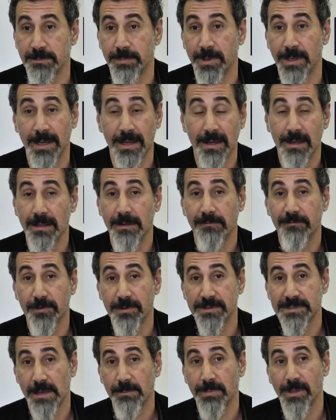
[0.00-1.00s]
But for
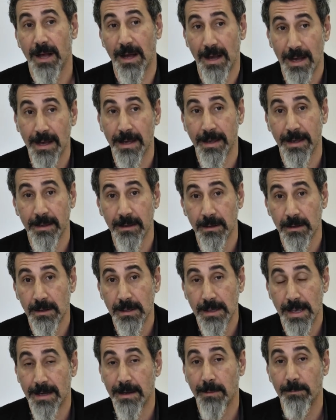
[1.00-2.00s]
example,
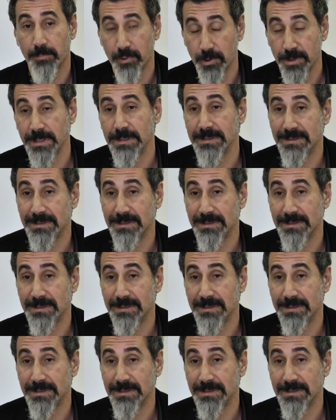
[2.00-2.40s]
and I'm pretty